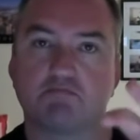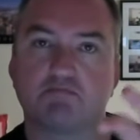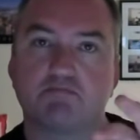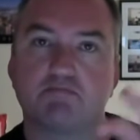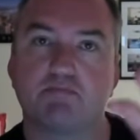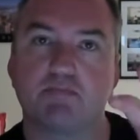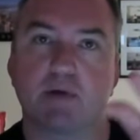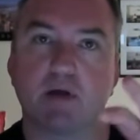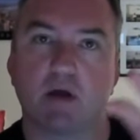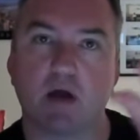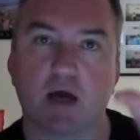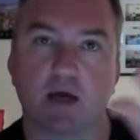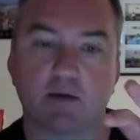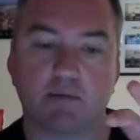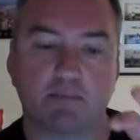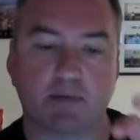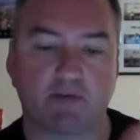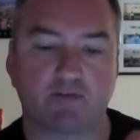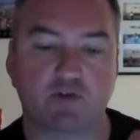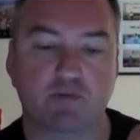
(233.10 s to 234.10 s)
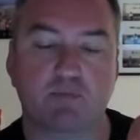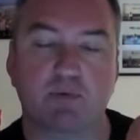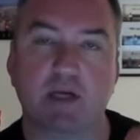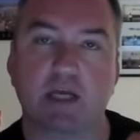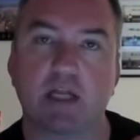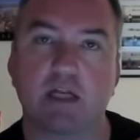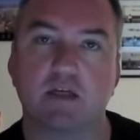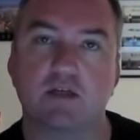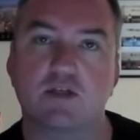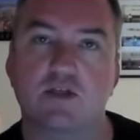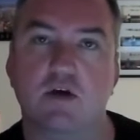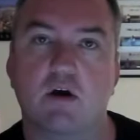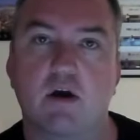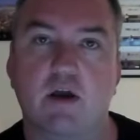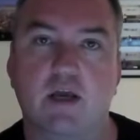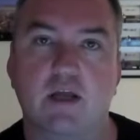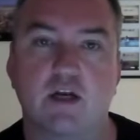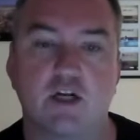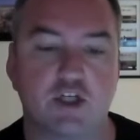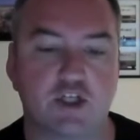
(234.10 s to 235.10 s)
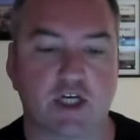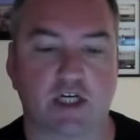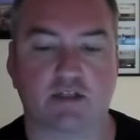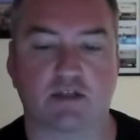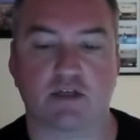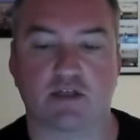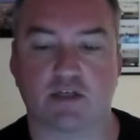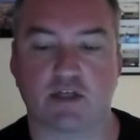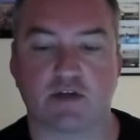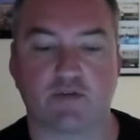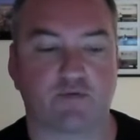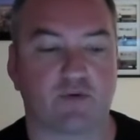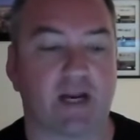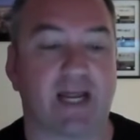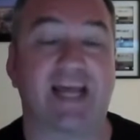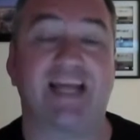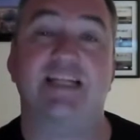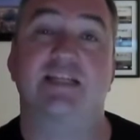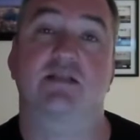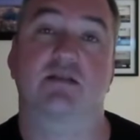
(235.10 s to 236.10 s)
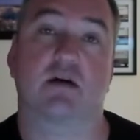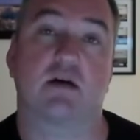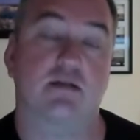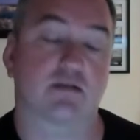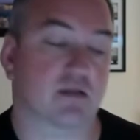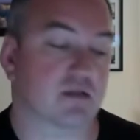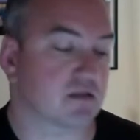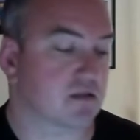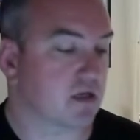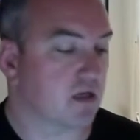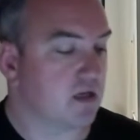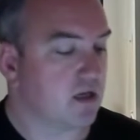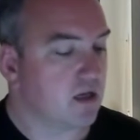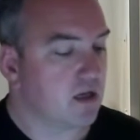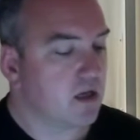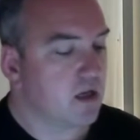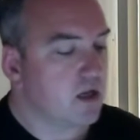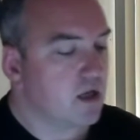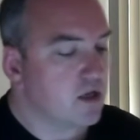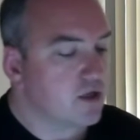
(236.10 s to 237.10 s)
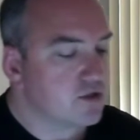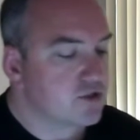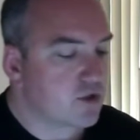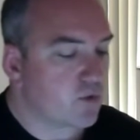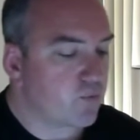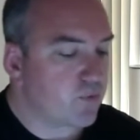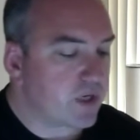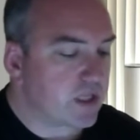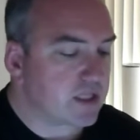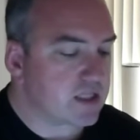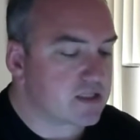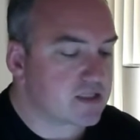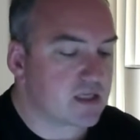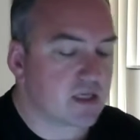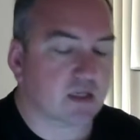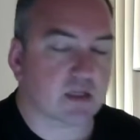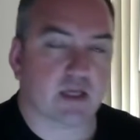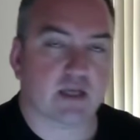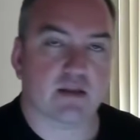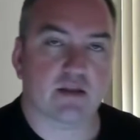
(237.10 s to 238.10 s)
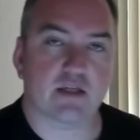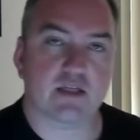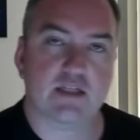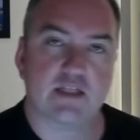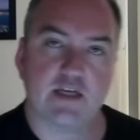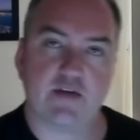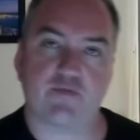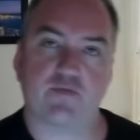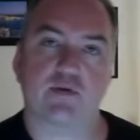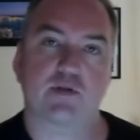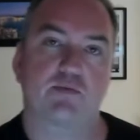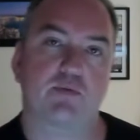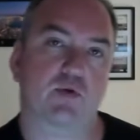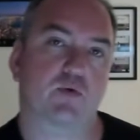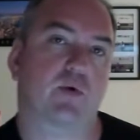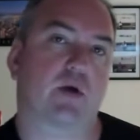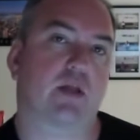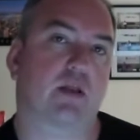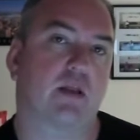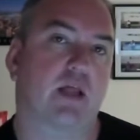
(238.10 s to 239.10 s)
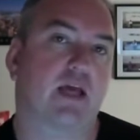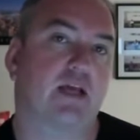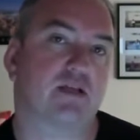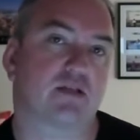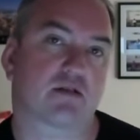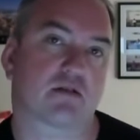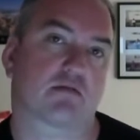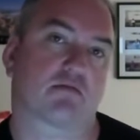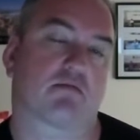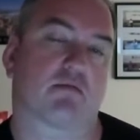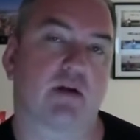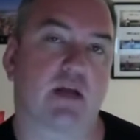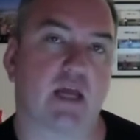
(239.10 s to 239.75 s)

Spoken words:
bit of springiness, so I can adjust it to different head sizes. So realistically, the difference between these three